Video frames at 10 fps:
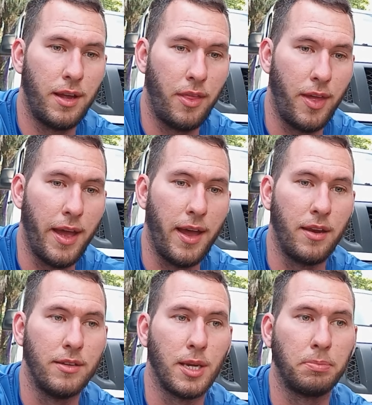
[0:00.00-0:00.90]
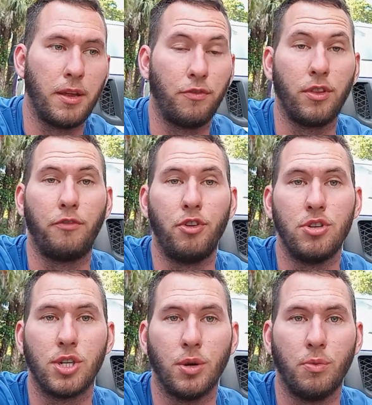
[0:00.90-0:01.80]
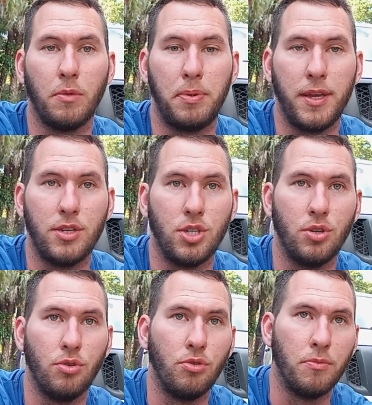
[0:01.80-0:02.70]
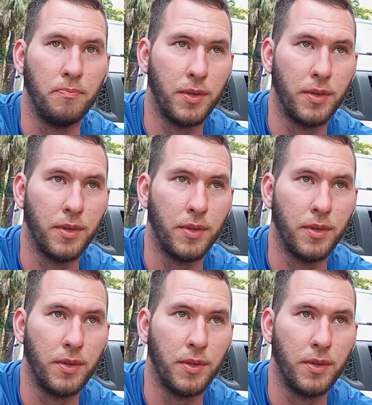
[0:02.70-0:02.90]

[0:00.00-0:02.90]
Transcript: And then something for the future would be to